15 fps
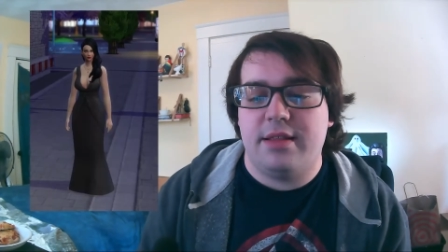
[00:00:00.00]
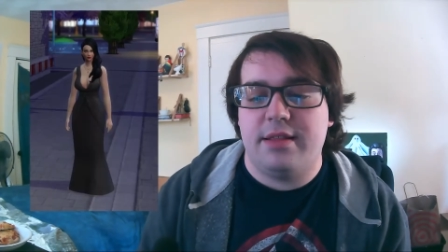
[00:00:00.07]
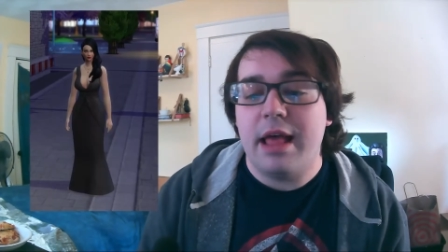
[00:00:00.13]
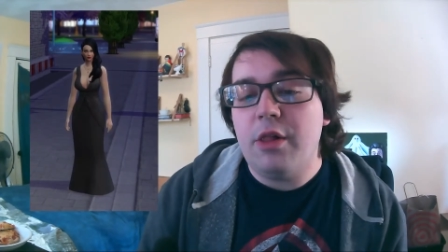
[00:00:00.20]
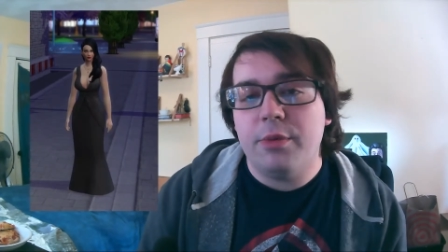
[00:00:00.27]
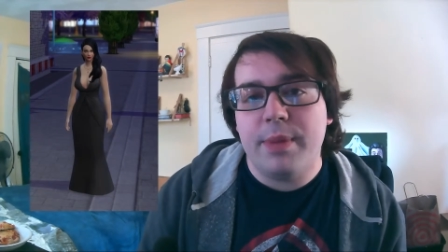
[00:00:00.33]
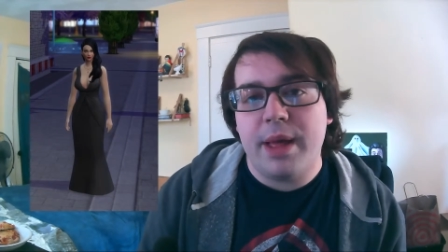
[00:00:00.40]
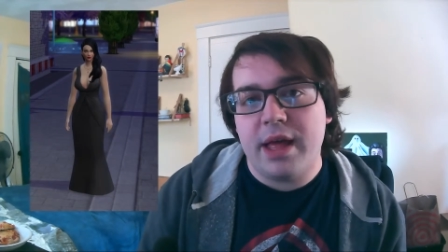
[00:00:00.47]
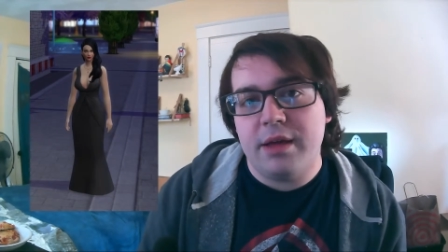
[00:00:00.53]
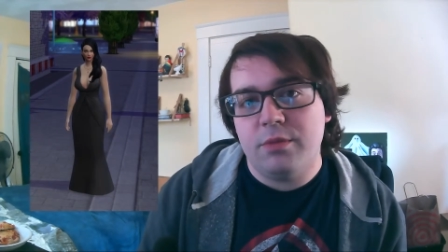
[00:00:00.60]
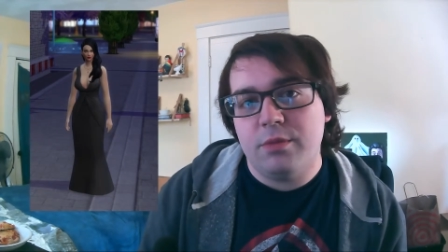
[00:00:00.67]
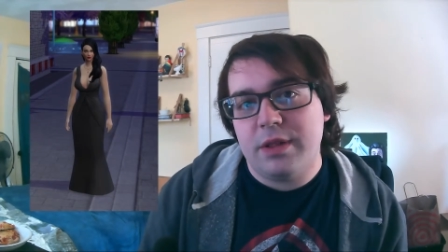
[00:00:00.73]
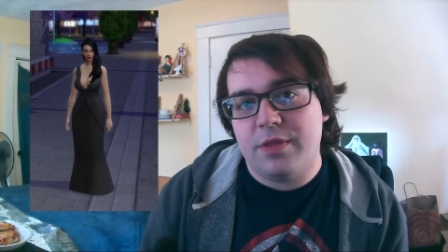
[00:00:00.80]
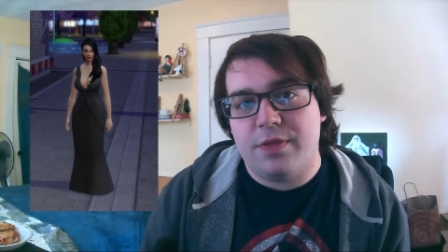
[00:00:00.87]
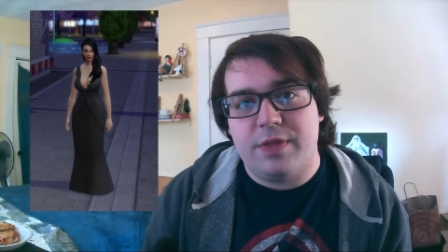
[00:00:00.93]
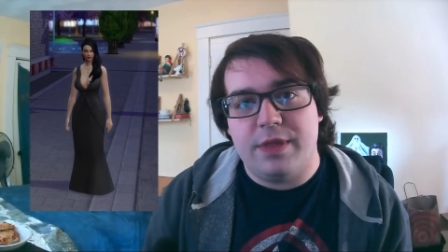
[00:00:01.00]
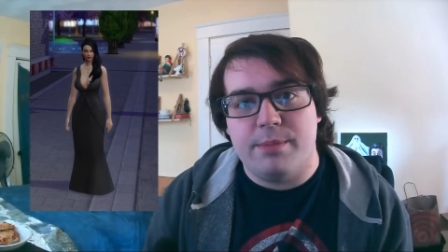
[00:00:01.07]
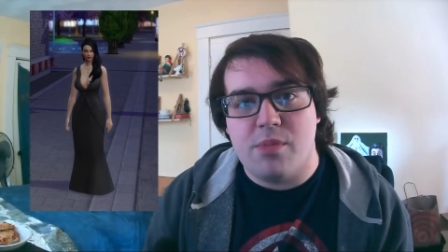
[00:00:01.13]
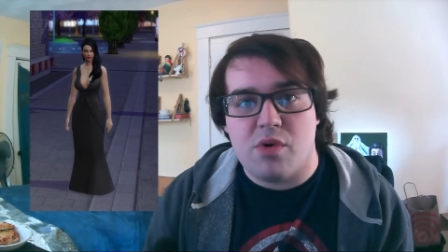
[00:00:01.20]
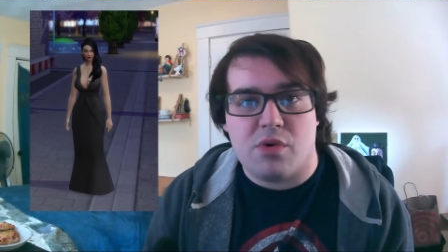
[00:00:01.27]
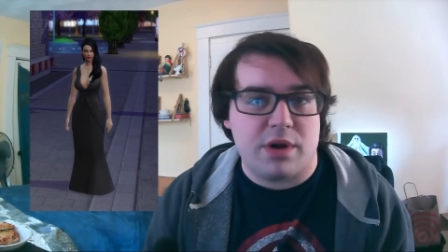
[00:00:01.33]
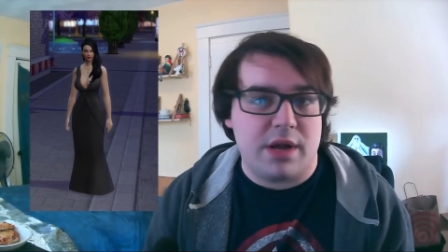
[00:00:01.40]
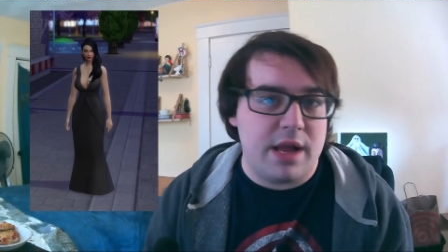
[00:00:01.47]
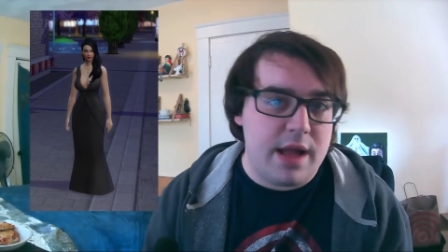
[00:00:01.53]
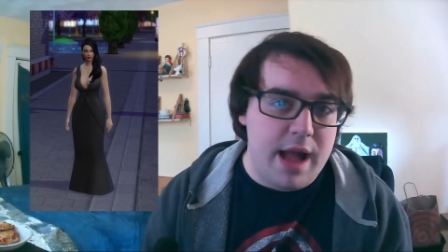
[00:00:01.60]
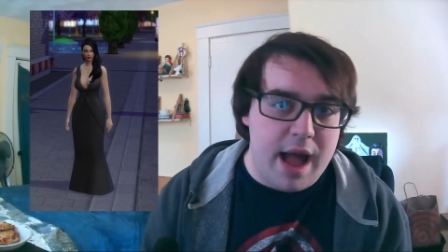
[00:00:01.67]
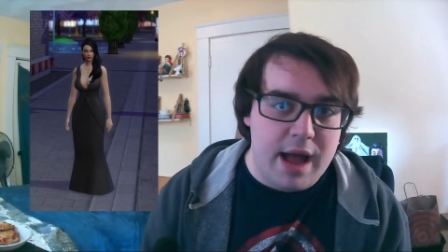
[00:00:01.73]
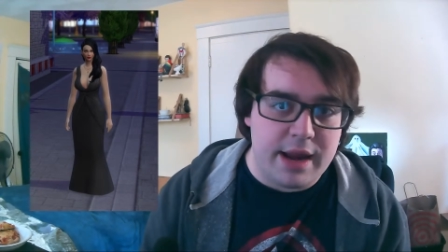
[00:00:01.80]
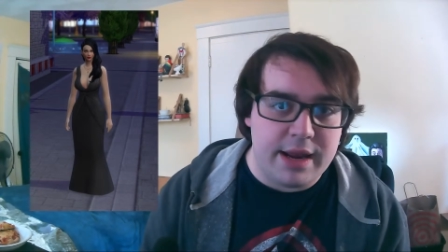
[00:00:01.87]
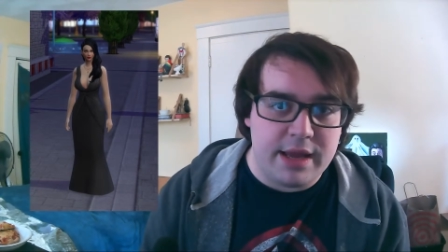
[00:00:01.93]
Selma with the
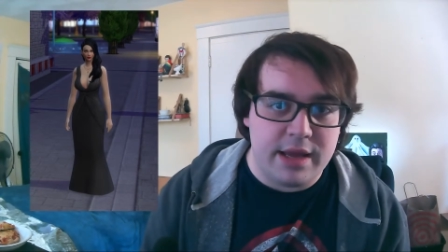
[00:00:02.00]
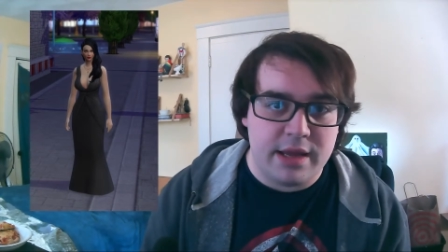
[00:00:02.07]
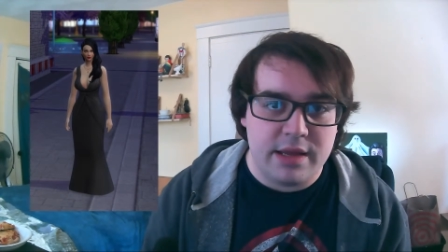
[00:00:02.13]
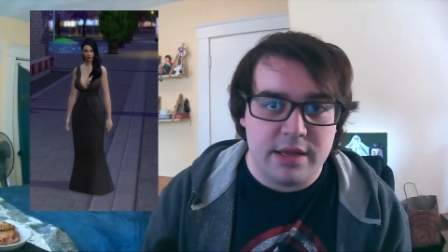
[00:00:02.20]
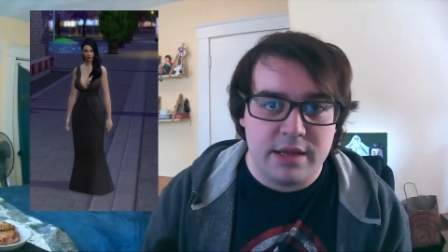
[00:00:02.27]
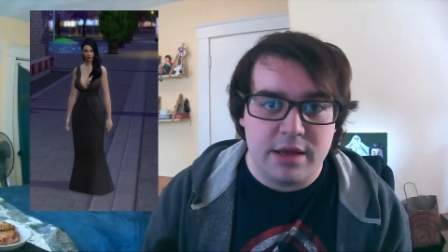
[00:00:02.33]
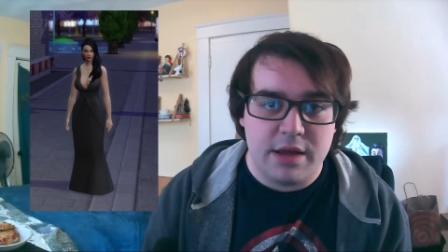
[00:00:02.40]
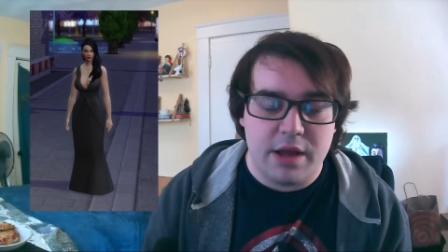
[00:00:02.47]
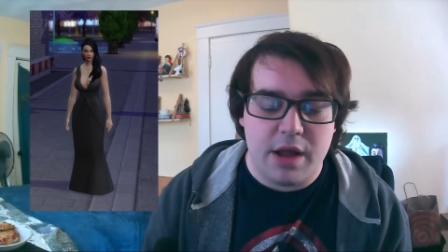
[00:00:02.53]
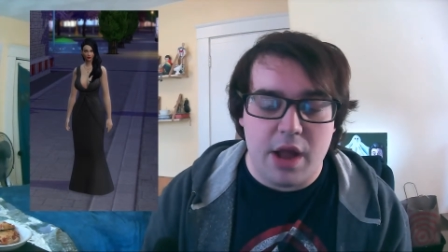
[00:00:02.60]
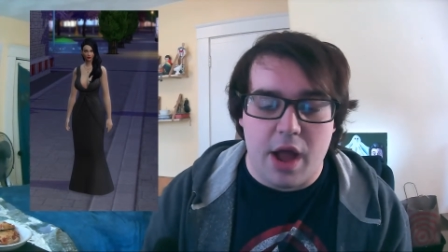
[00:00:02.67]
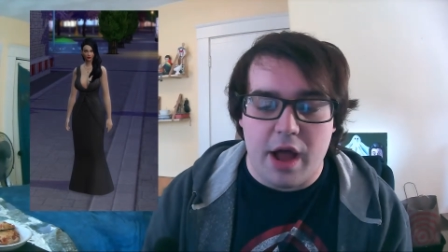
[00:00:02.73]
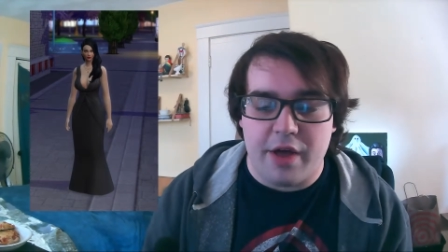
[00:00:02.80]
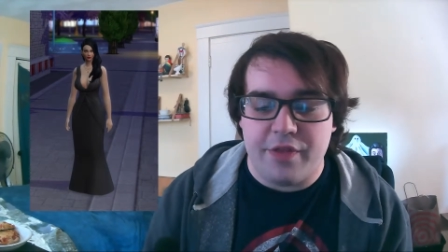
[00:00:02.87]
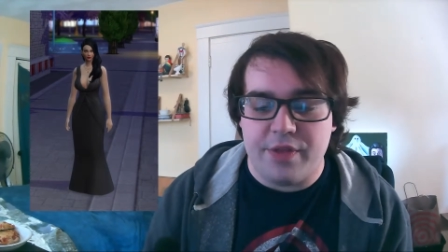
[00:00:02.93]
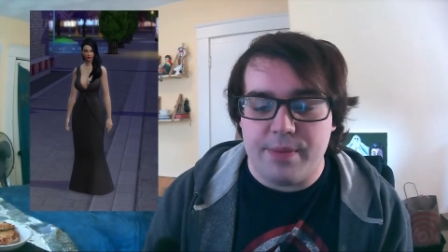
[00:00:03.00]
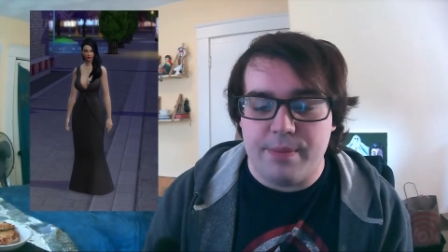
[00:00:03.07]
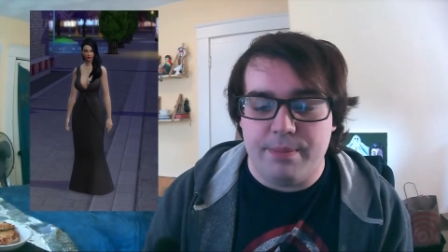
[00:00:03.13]
Morgana Goth